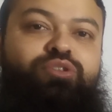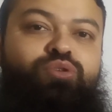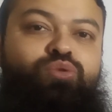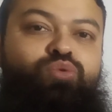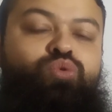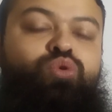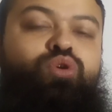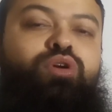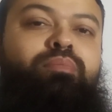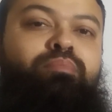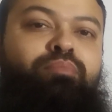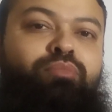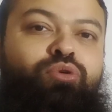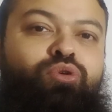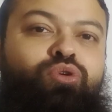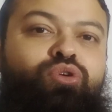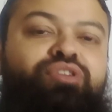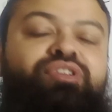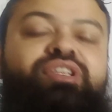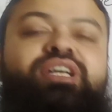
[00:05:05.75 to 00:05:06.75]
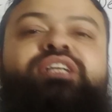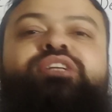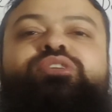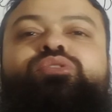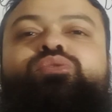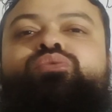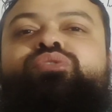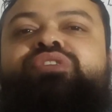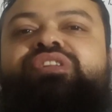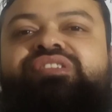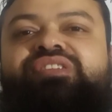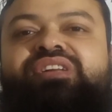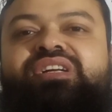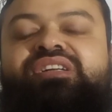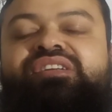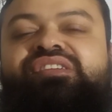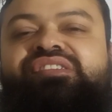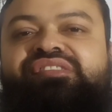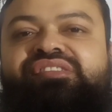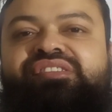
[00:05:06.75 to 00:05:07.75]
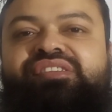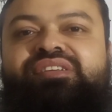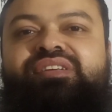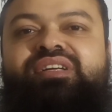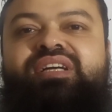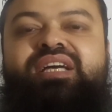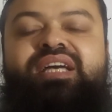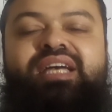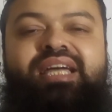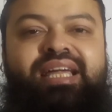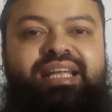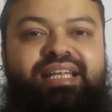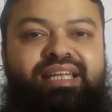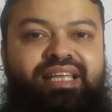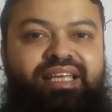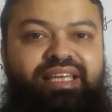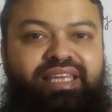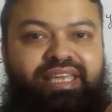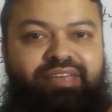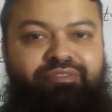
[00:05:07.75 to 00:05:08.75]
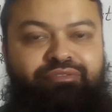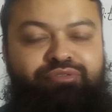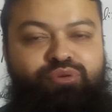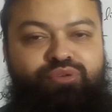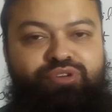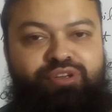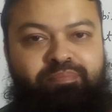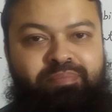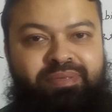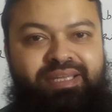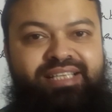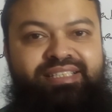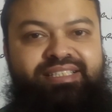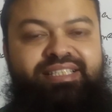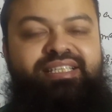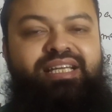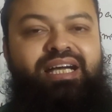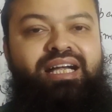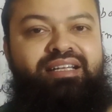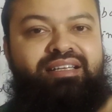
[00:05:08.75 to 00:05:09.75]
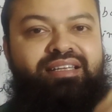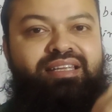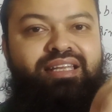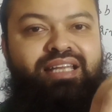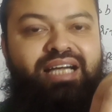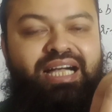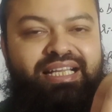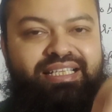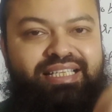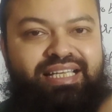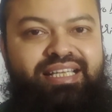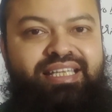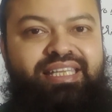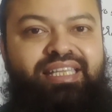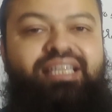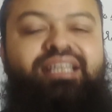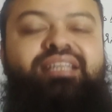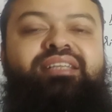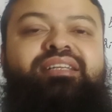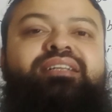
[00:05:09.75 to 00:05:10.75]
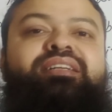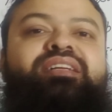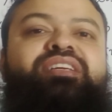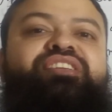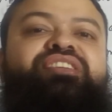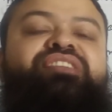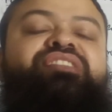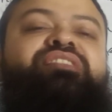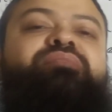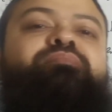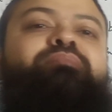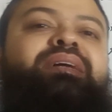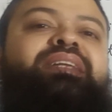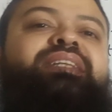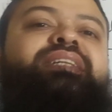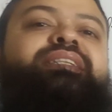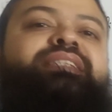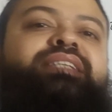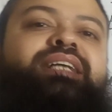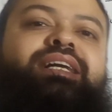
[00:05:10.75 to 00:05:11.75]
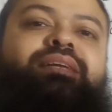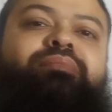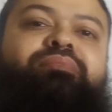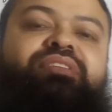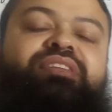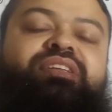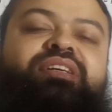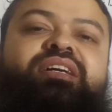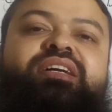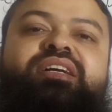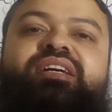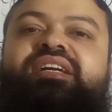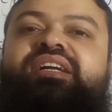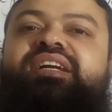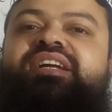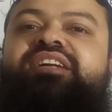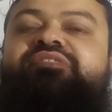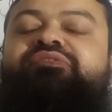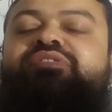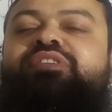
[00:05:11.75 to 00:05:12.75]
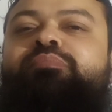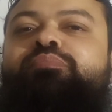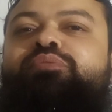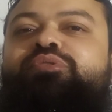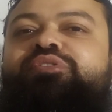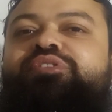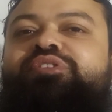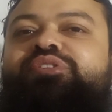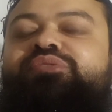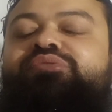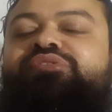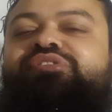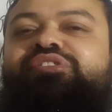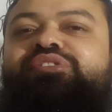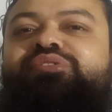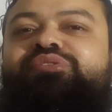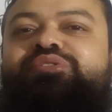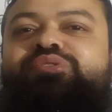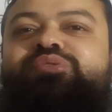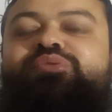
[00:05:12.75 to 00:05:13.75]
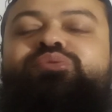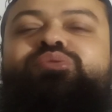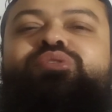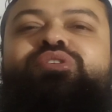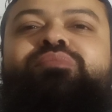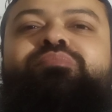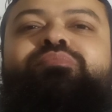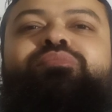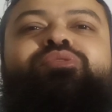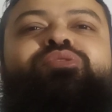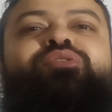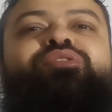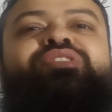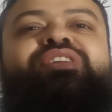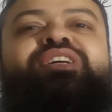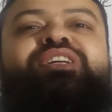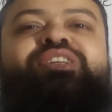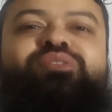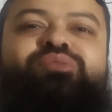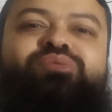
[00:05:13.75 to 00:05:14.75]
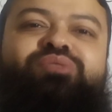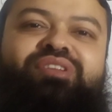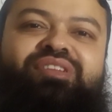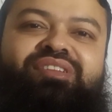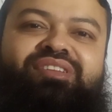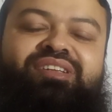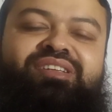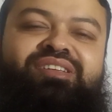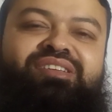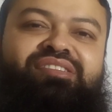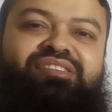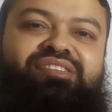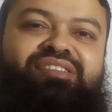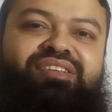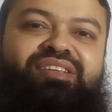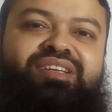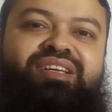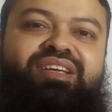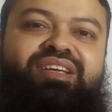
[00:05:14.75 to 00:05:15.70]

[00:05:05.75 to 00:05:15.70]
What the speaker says: Two or more than two results, and if you repeat it under identical conditions many times, it will produce you two or more than two results.